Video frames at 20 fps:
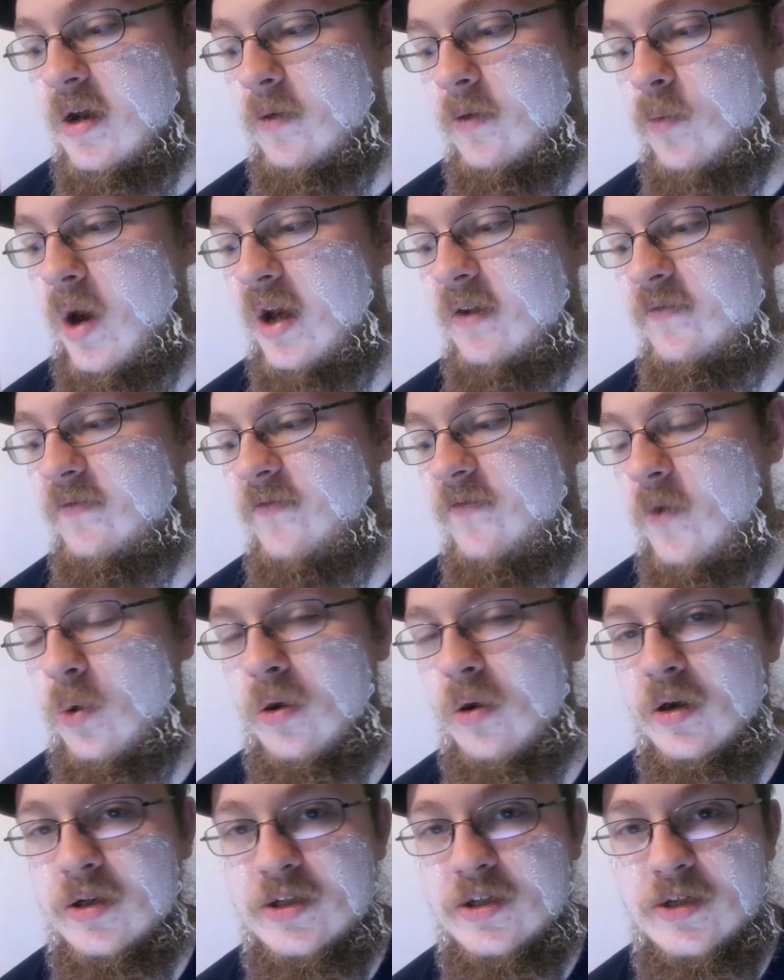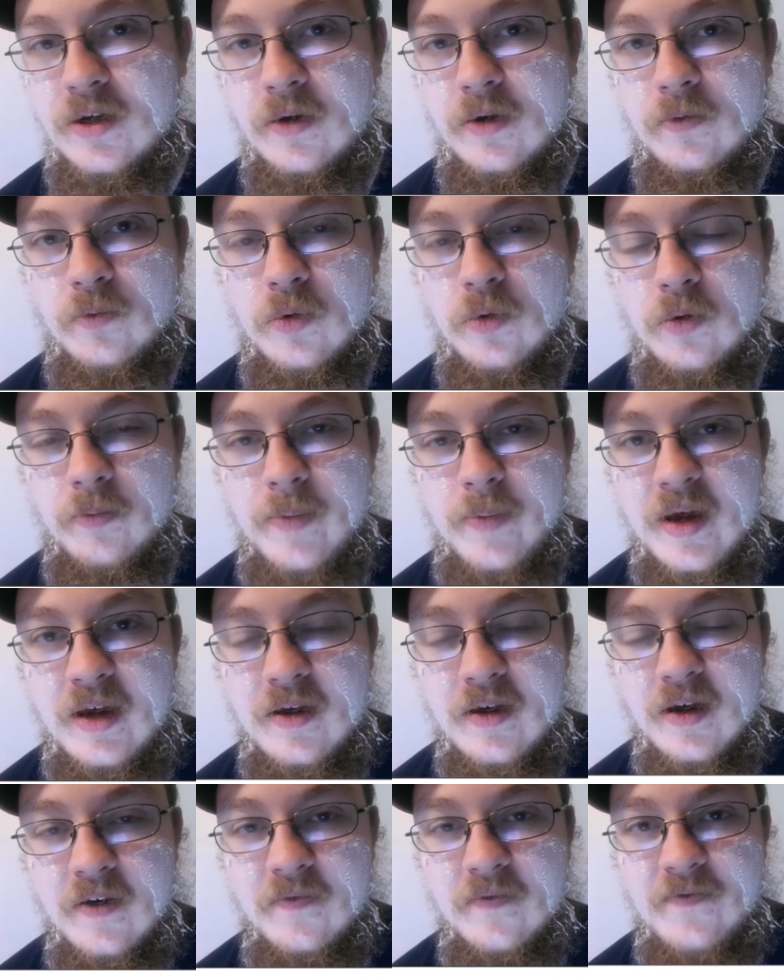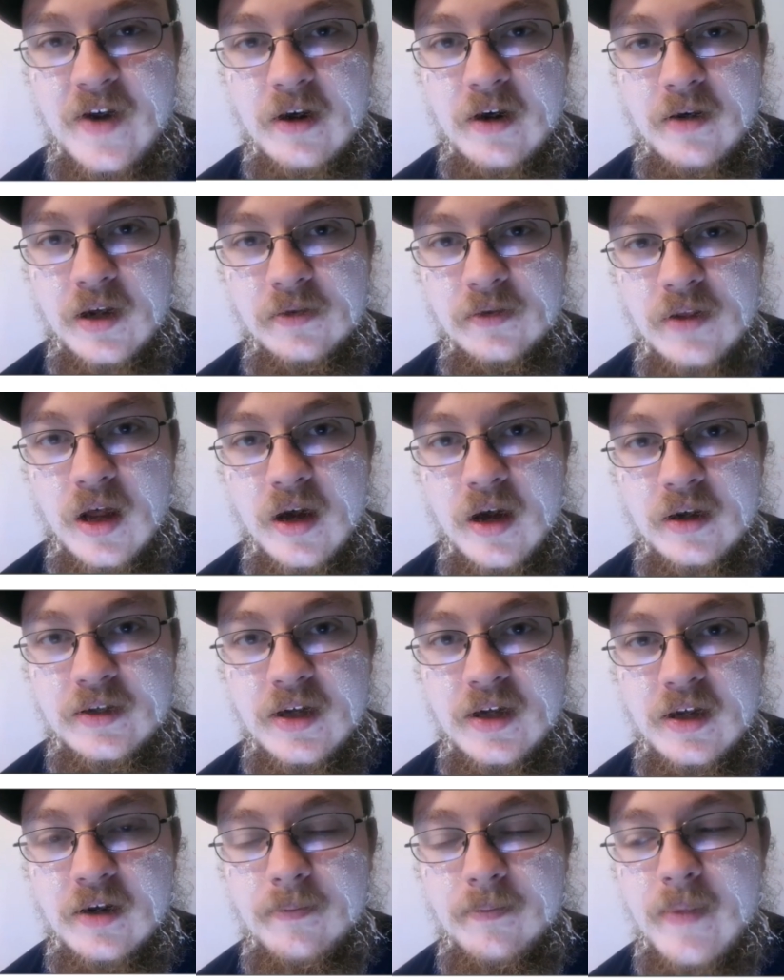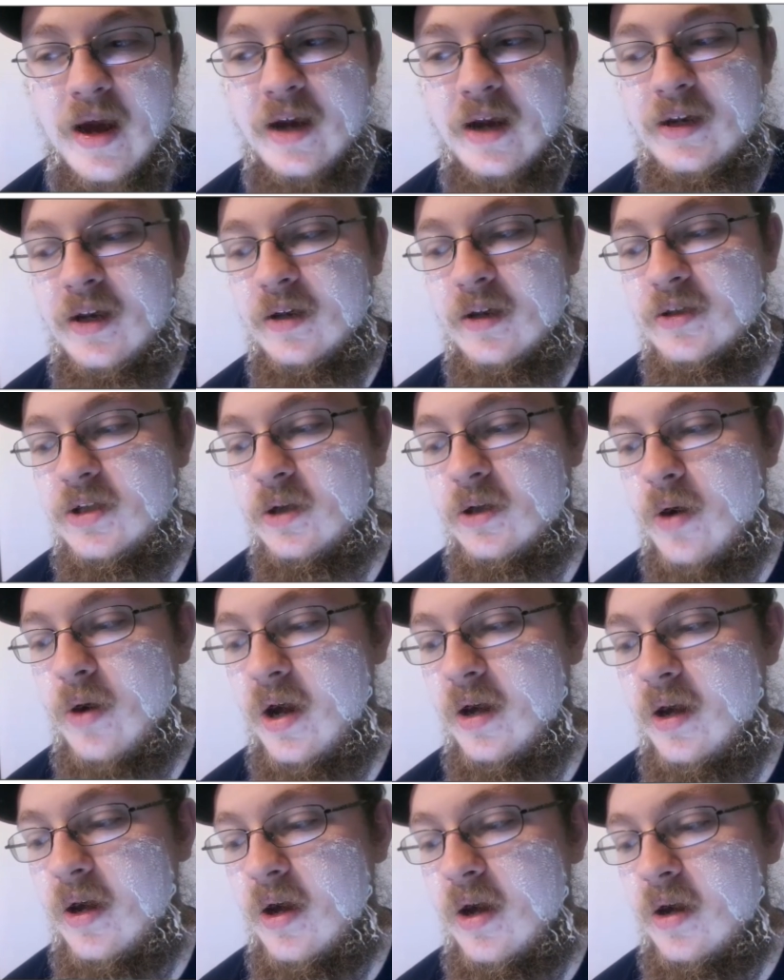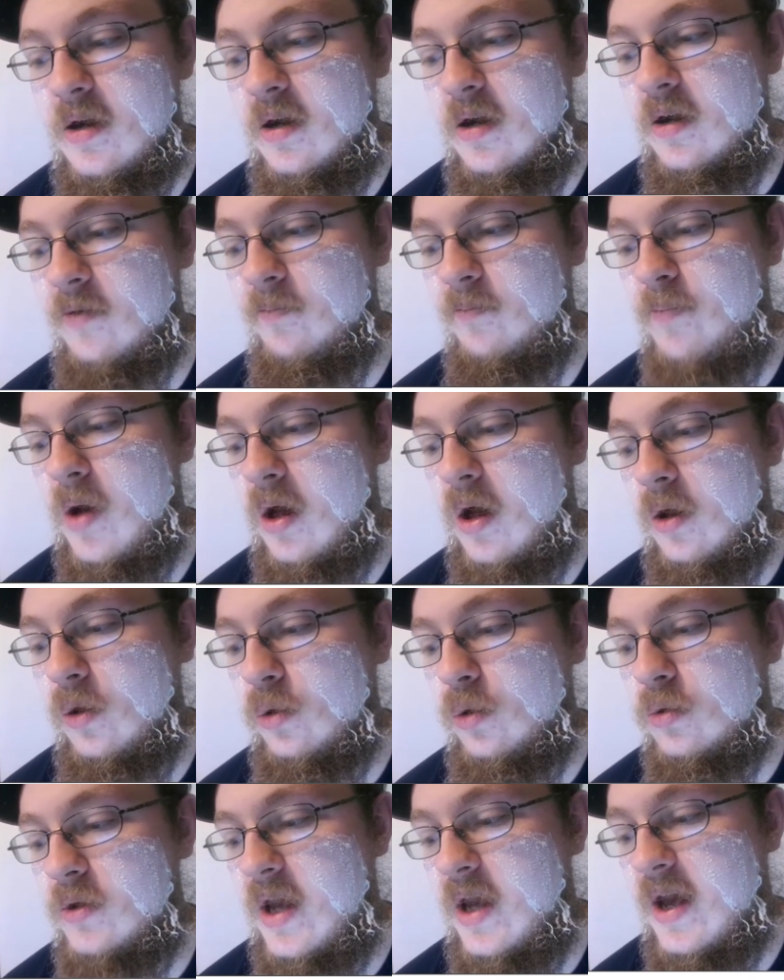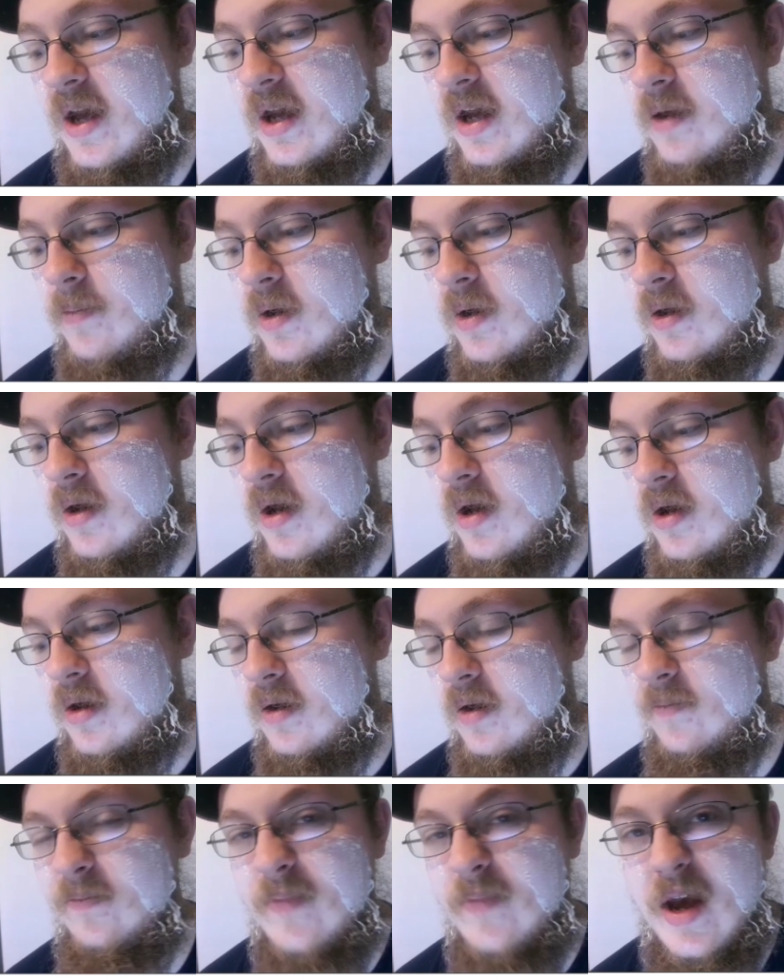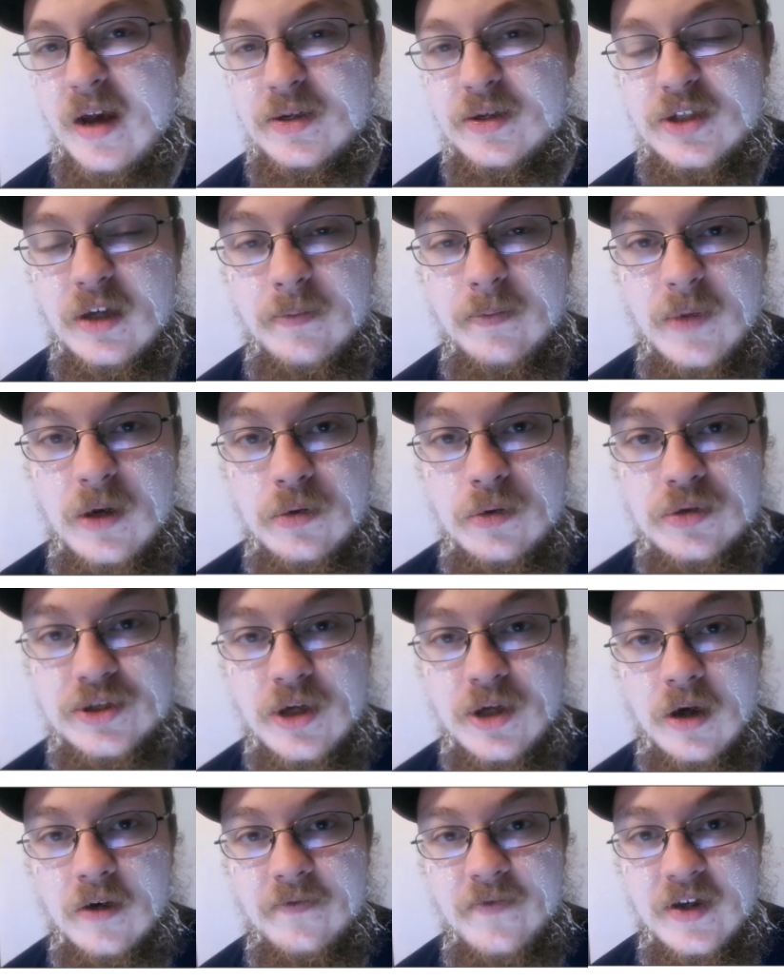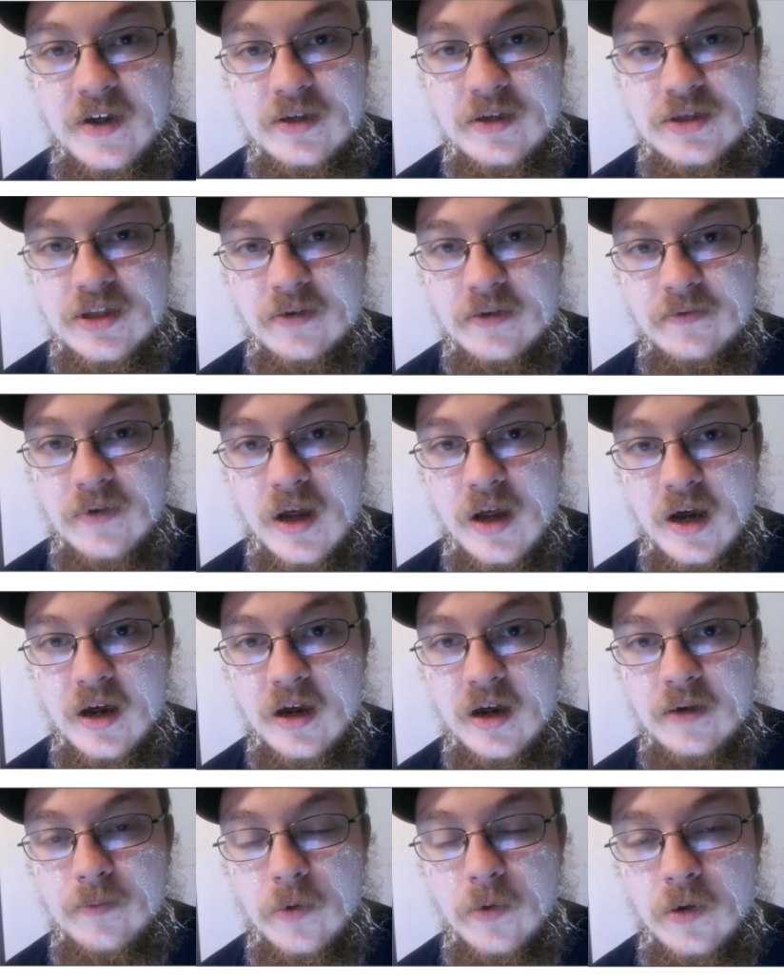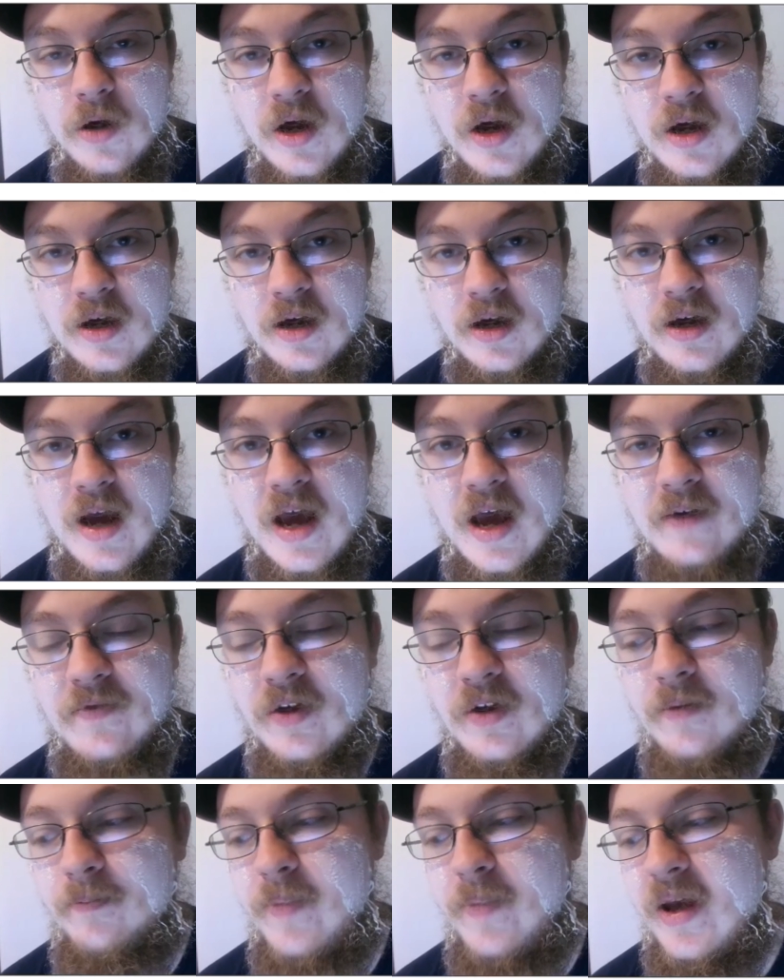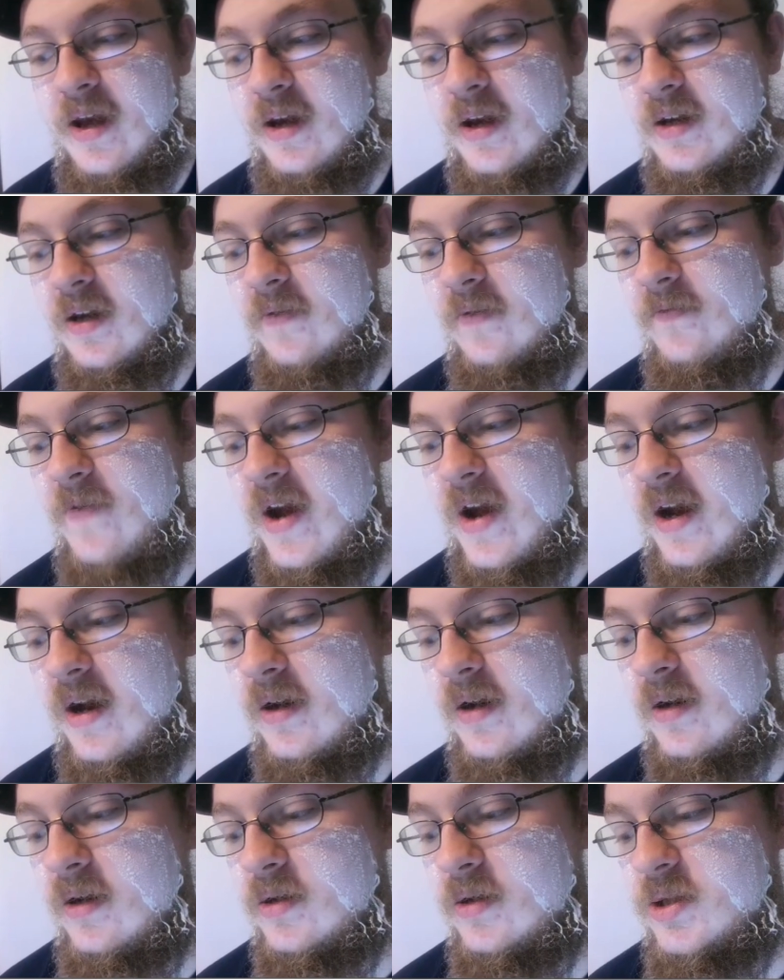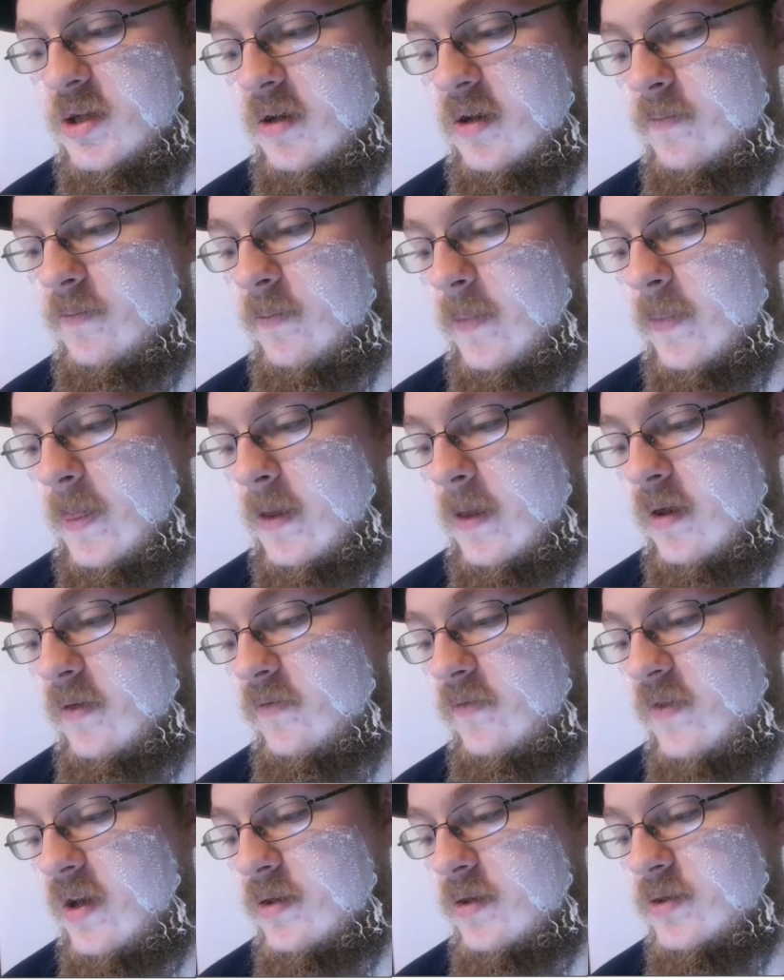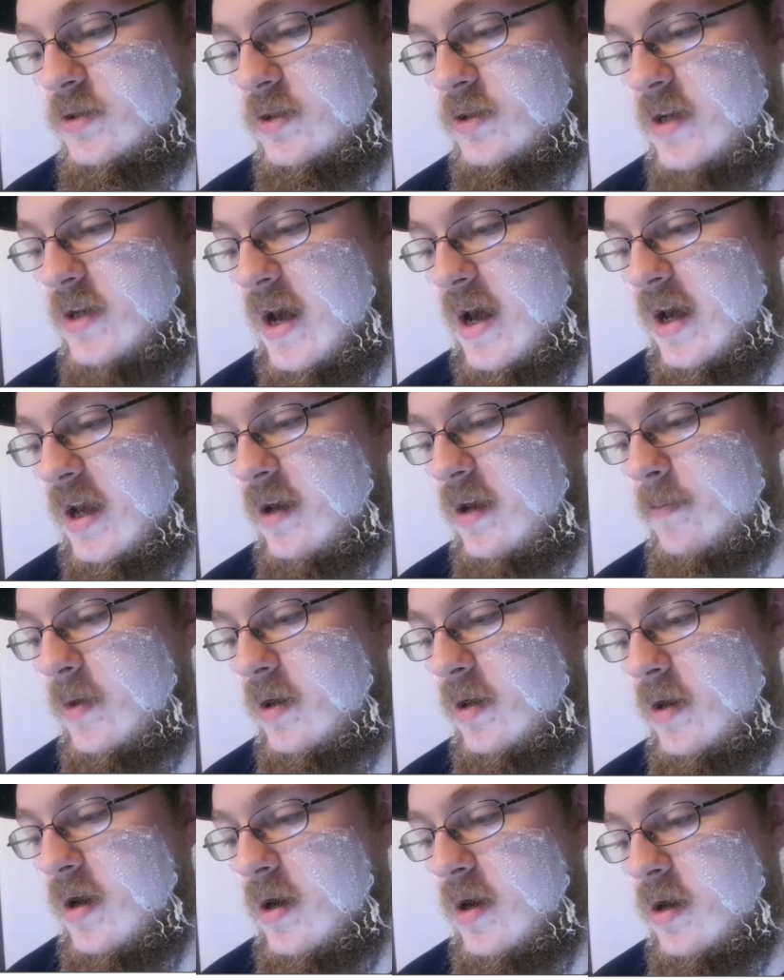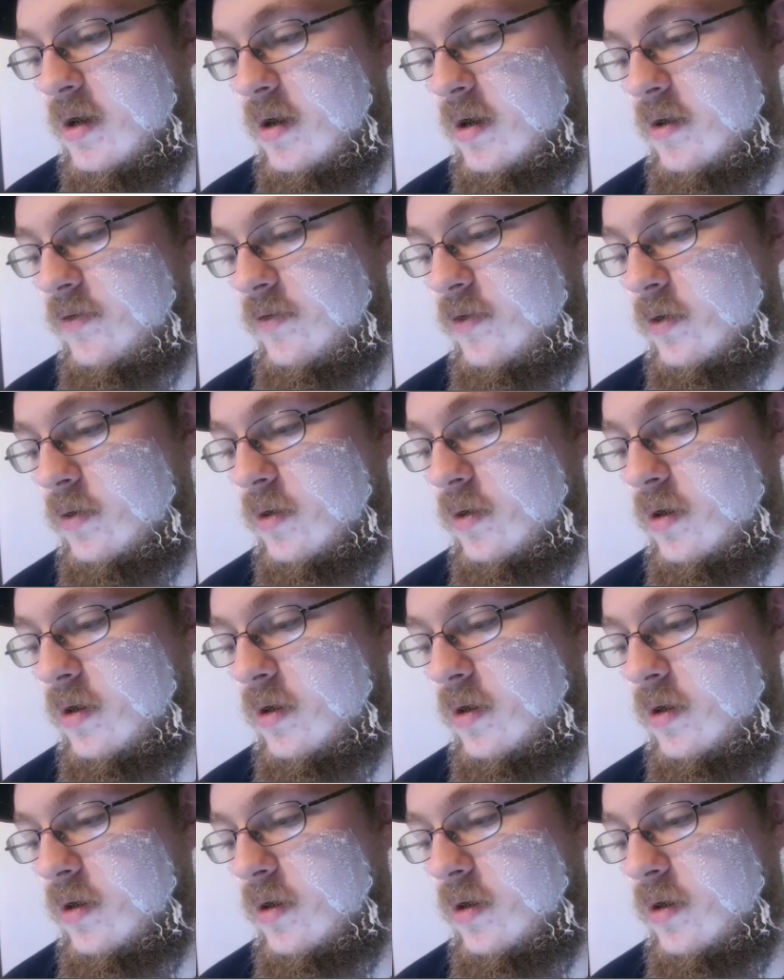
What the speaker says: Wake Forest will be very lucky to make it to a bowl game. SMU's offensive line will have a big advantage in this game, and they're